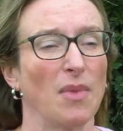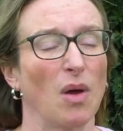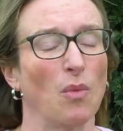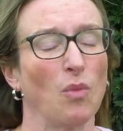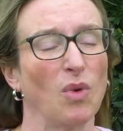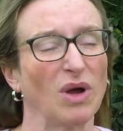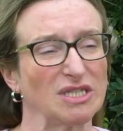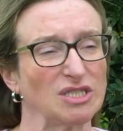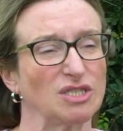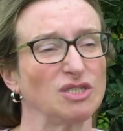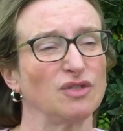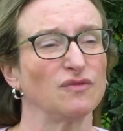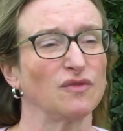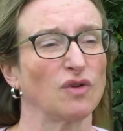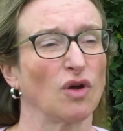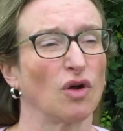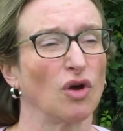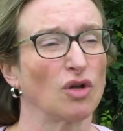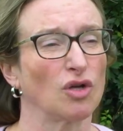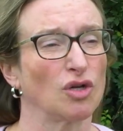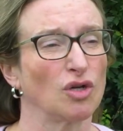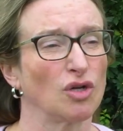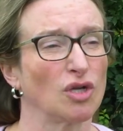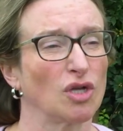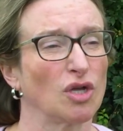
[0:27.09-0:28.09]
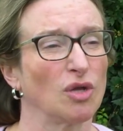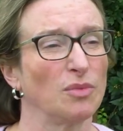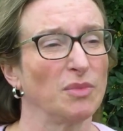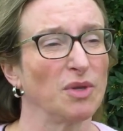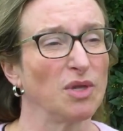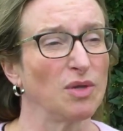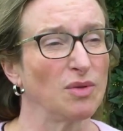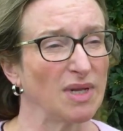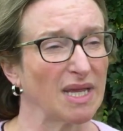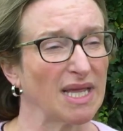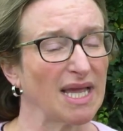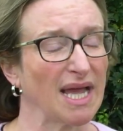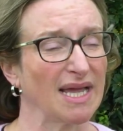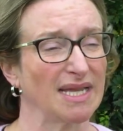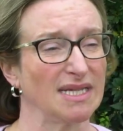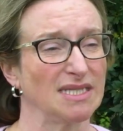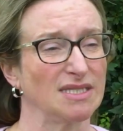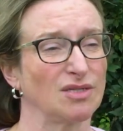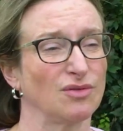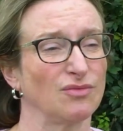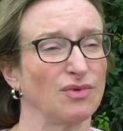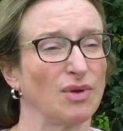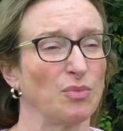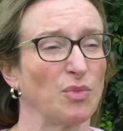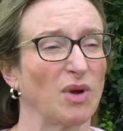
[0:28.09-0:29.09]
once you've got a good
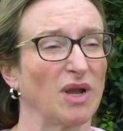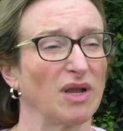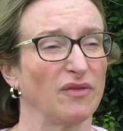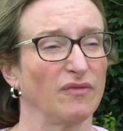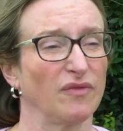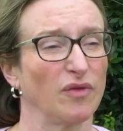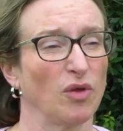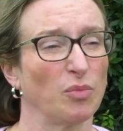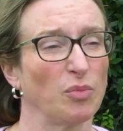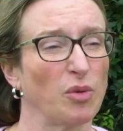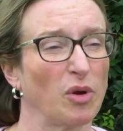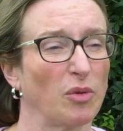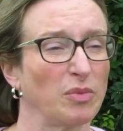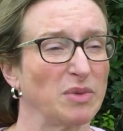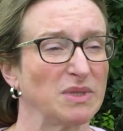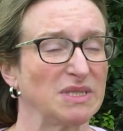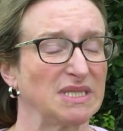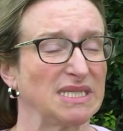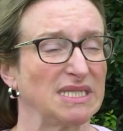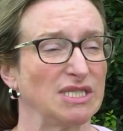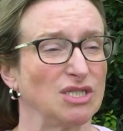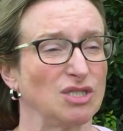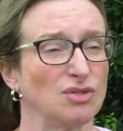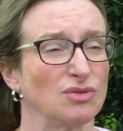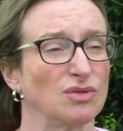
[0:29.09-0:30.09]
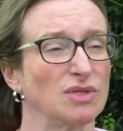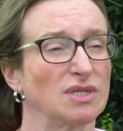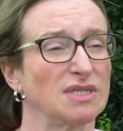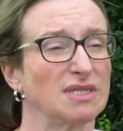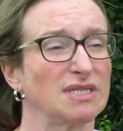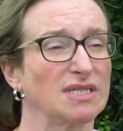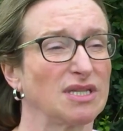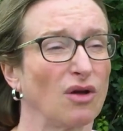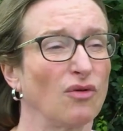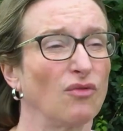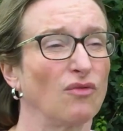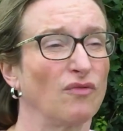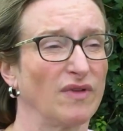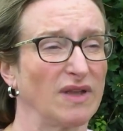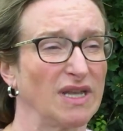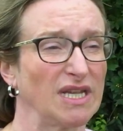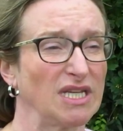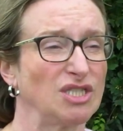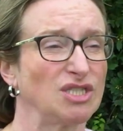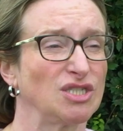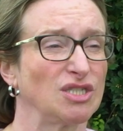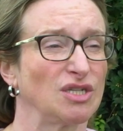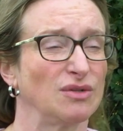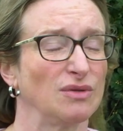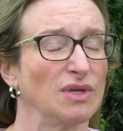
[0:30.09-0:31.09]
communicator in one of your properties, you can solve an
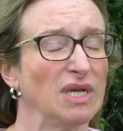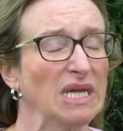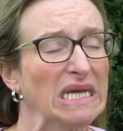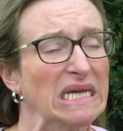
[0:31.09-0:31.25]
issue.